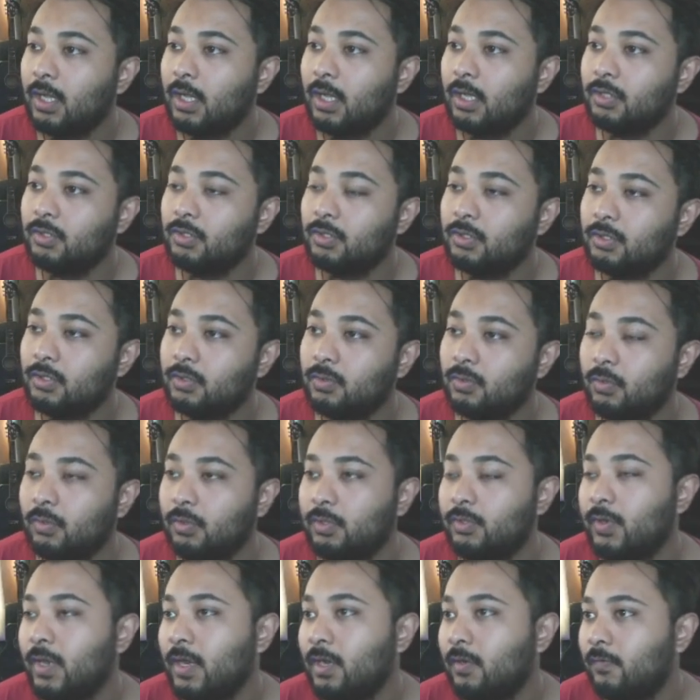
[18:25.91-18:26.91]
I just
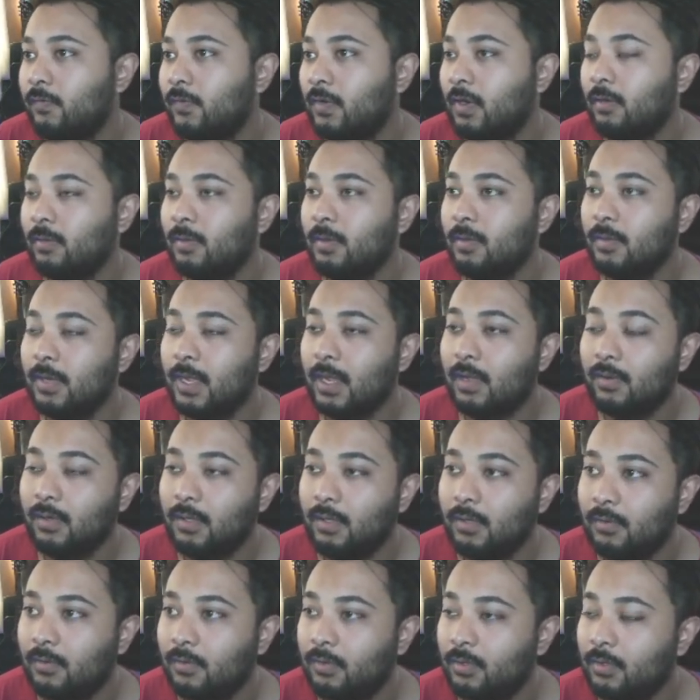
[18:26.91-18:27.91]
don't try to farm them down
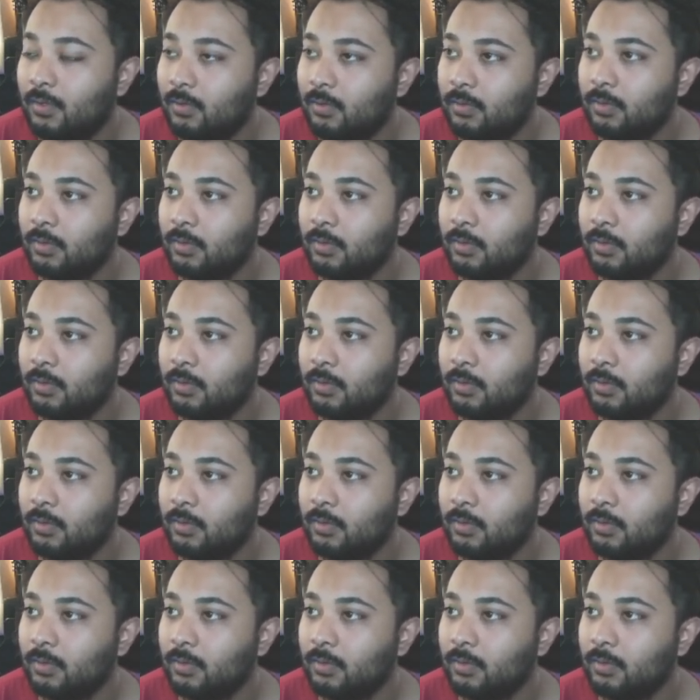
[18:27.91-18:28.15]
either.